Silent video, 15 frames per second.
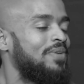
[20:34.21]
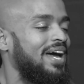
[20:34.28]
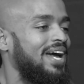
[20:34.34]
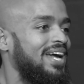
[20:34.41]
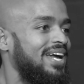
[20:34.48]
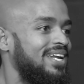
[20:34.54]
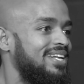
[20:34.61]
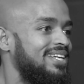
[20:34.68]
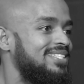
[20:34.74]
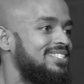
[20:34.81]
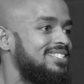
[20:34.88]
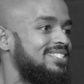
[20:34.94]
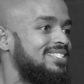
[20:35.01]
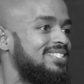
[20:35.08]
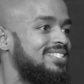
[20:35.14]
and it's
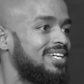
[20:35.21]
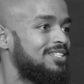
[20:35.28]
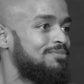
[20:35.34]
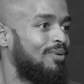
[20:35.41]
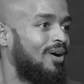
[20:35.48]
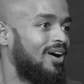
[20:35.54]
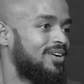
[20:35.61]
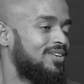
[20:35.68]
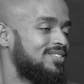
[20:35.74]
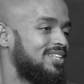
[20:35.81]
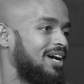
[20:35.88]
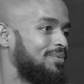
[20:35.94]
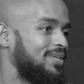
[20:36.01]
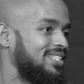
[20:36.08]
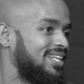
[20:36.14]
6 bottles
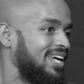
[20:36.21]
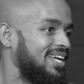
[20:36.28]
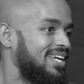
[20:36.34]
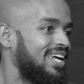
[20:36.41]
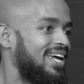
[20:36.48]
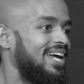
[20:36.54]
that we take.